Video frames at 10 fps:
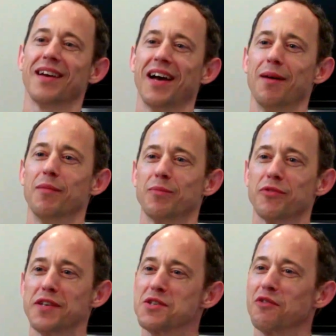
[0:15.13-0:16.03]
I'm a
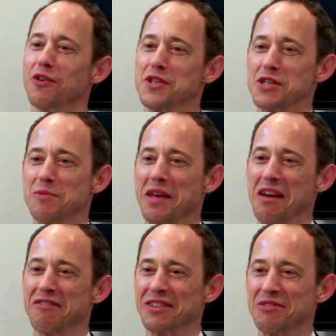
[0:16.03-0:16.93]
professor of organizational
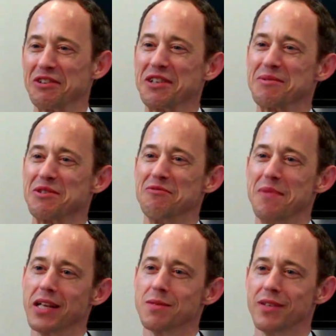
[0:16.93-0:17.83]
behavior at the Rotterdam School of
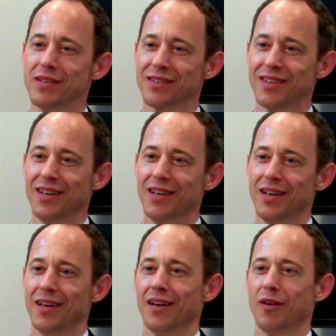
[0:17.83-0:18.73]
Management,
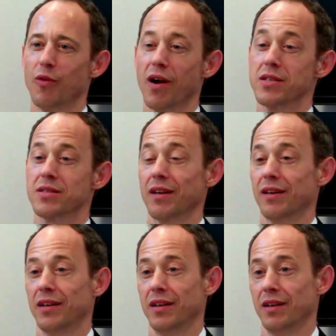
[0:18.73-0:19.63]
where I
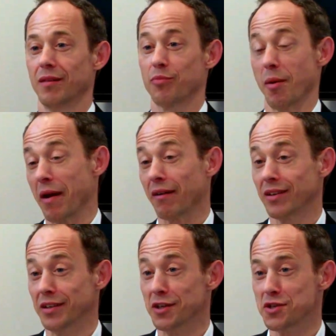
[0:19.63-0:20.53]
study primarily
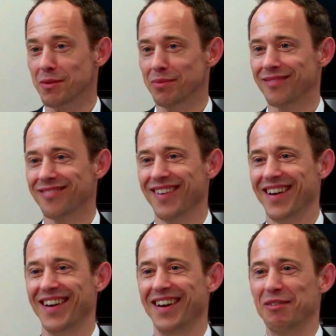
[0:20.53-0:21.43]
leadership
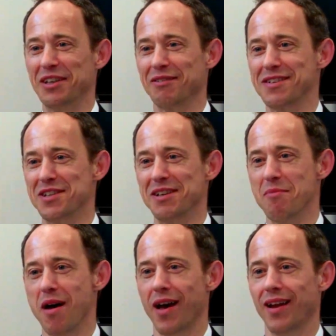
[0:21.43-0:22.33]
with the question in
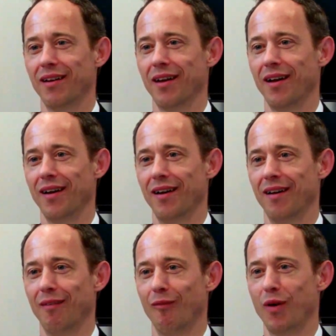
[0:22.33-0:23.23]
mind,
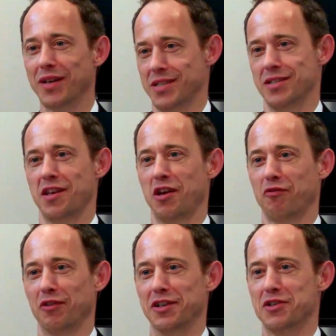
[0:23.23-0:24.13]
what does it take
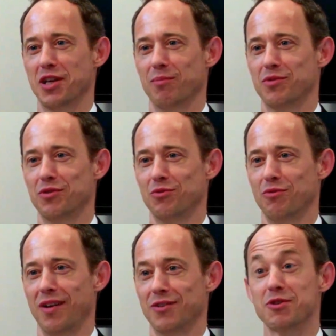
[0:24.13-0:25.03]
for leadership
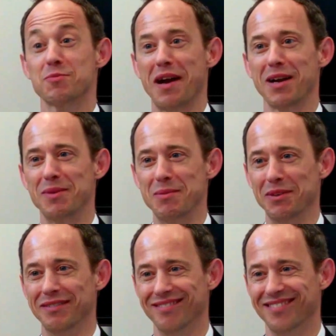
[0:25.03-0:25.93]
to inspire
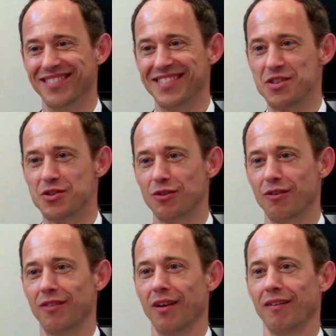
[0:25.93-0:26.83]
people to
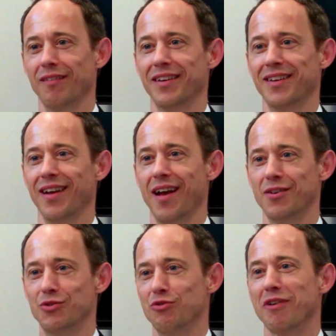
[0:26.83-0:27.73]
not only
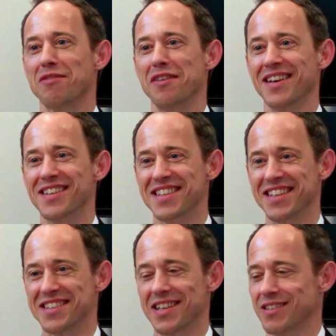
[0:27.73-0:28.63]
do great things in the
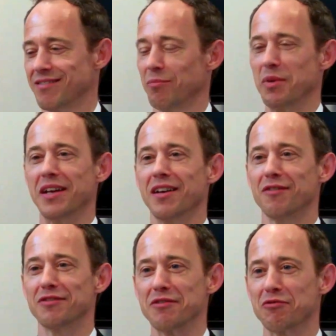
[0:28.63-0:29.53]
sense of being
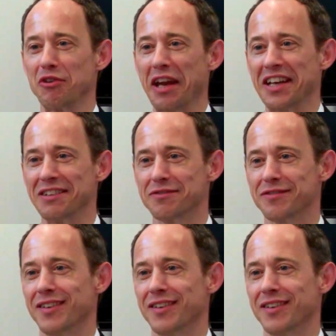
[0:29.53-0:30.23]
innovative, creative,